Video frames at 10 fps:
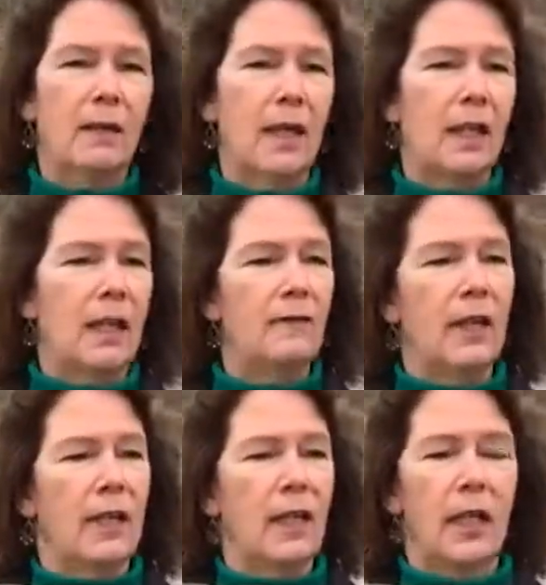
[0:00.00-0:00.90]
They can
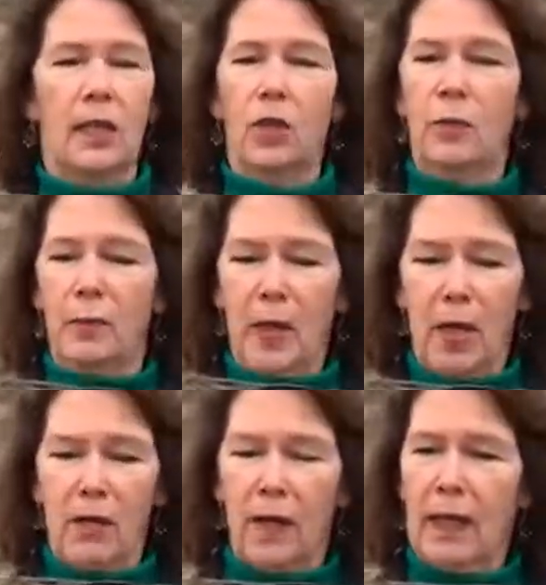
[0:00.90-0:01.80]
even get a little bit
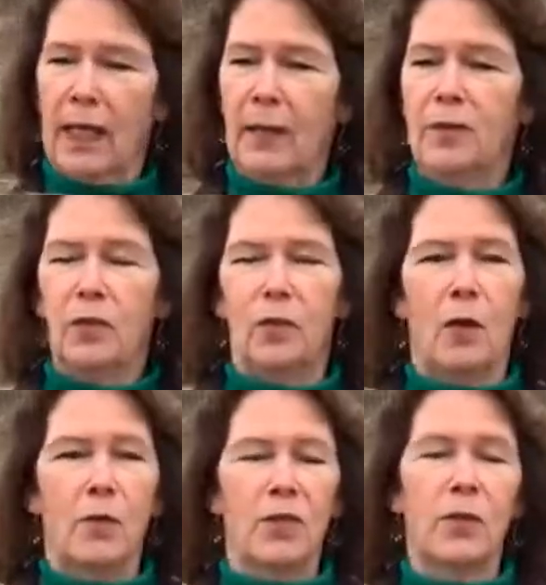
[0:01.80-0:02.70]
bigger. They can get up to
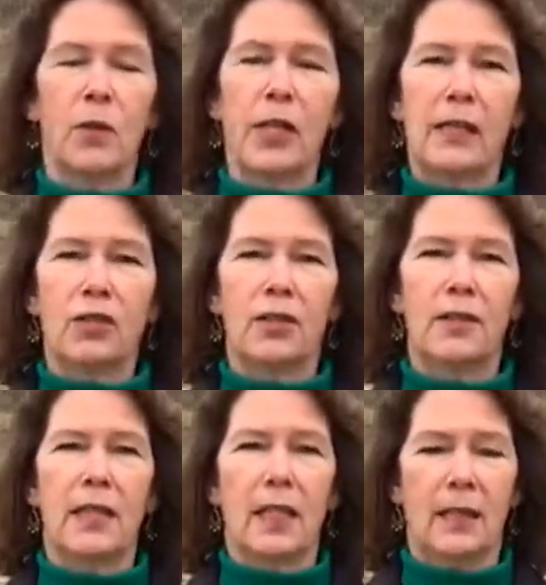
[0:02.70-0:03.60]
almost 30
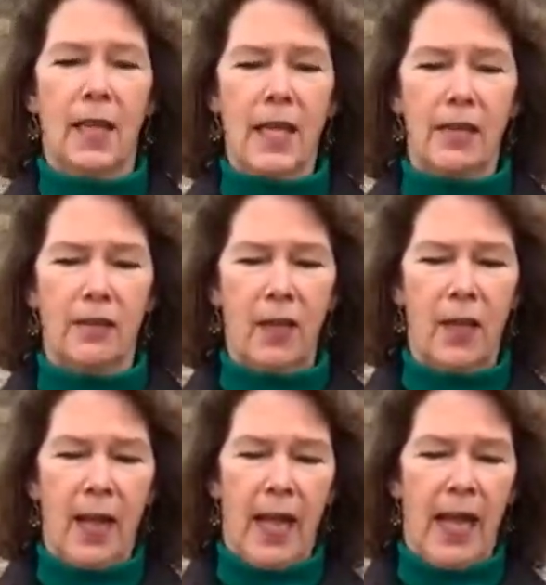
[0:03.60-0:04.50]
inches in length,
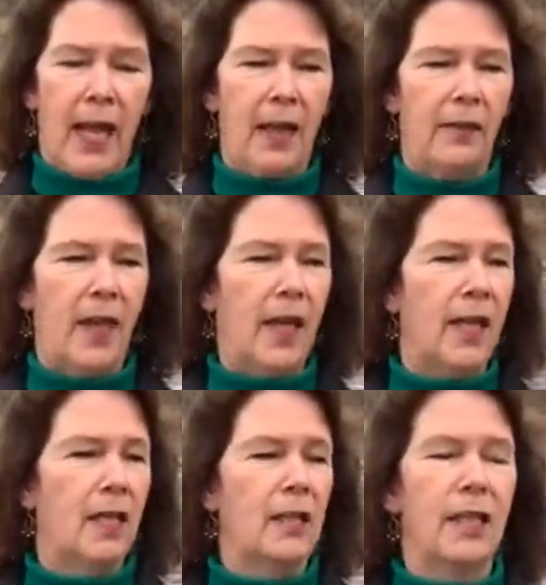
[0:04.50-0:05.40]
and they
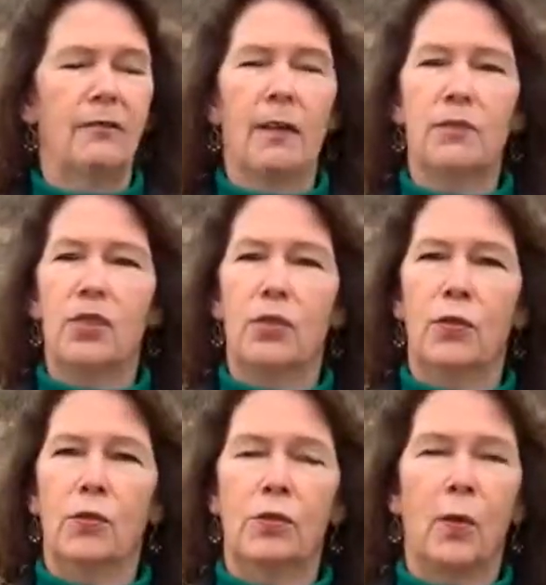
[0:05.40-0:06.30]
can live up
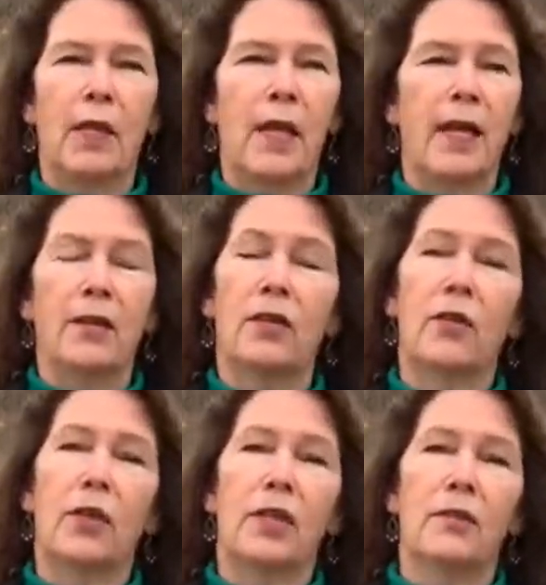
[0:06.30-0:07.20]
to 29 to
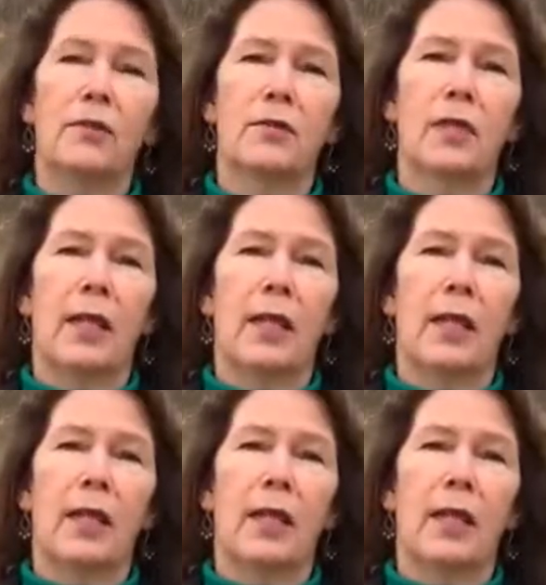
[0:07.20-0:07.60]
30 years